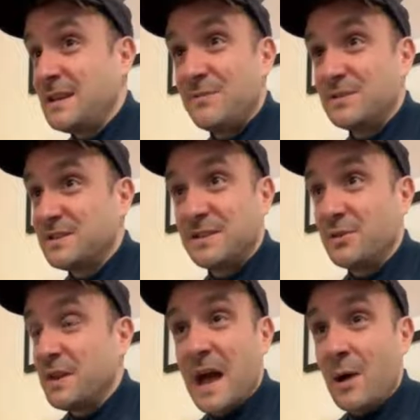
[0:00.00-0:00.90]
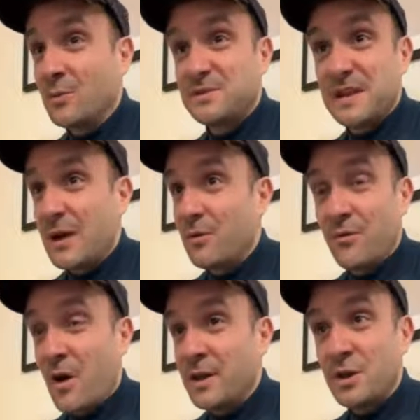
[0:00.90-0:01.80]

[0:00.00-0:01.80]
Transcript: even still now, terrifying.